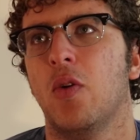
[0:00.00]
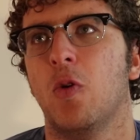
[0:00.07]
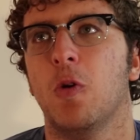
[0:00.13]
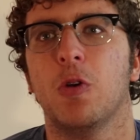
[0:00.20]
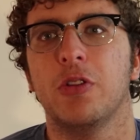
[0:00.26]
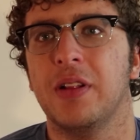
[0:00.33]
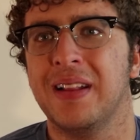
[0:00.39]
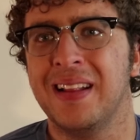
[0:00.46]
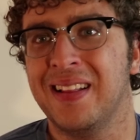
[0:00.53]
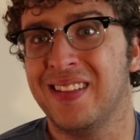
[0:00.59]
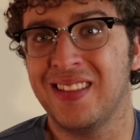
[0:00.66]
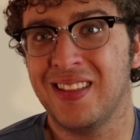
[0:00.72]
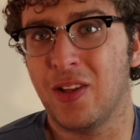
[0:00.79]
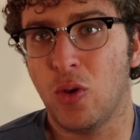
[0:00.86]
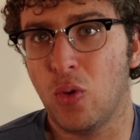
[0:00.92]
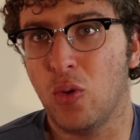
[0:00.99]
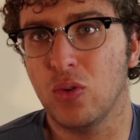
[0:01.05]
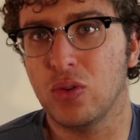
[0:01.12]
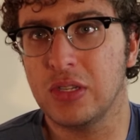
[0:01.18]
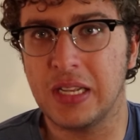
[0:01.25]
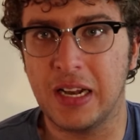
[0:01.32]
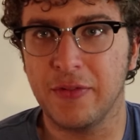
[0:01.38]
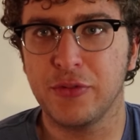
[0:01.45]
or the whole
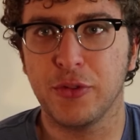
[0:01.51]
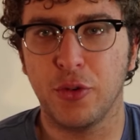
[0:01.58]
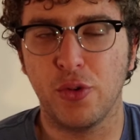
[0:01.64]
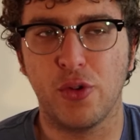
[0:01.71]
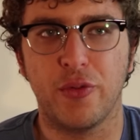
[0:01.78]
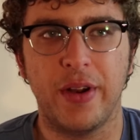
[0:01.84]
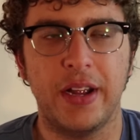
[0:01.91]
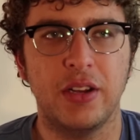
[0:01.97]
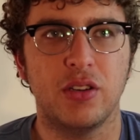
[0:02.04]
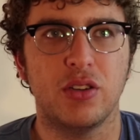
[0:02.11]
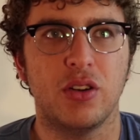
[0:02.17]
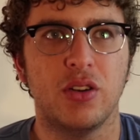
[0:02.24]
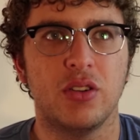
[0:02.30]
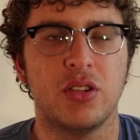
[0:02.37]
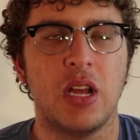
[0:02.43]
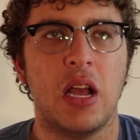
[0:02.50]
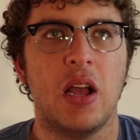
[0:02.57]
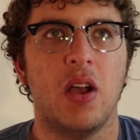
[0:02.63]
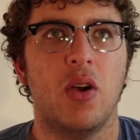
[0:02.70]
set of Solar Rangers,